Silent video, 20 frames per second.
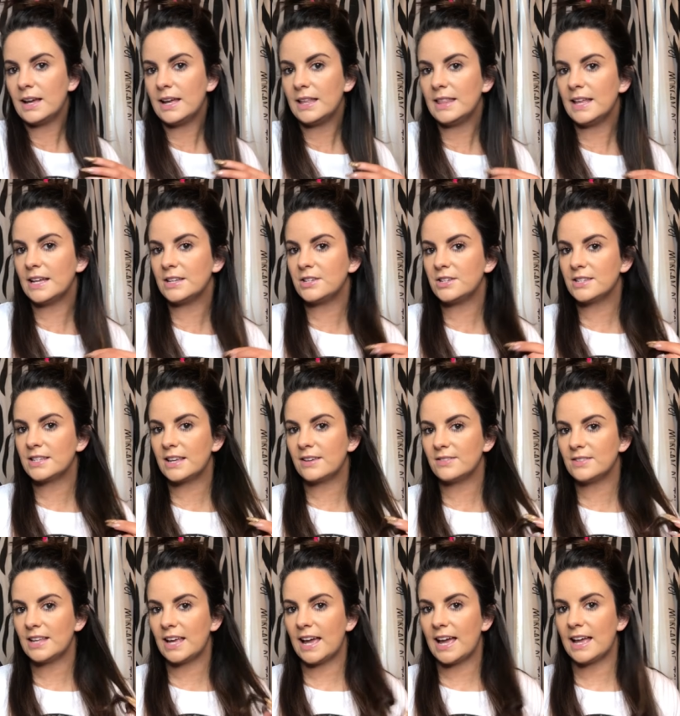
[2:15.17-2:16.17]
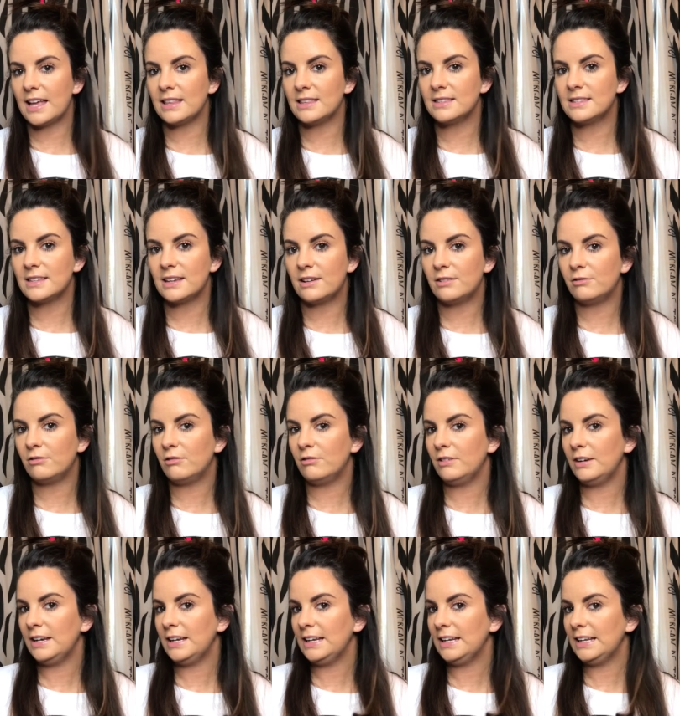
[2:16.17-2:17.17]
And that just gives the ends a
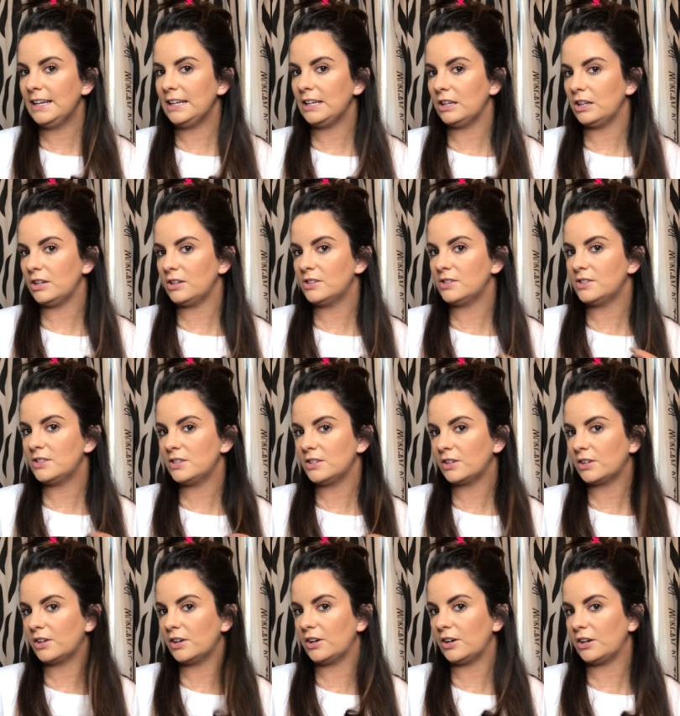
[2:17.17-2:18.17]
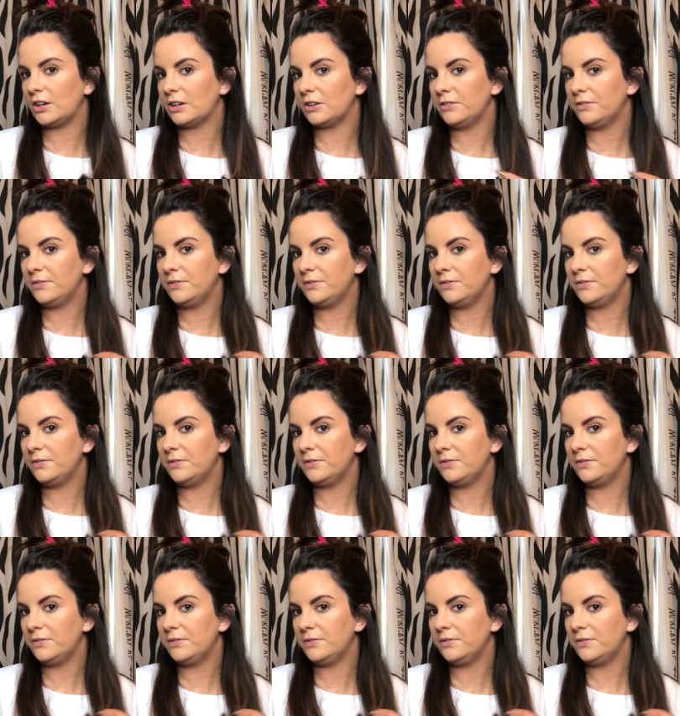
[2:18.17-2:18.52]
really loose curl.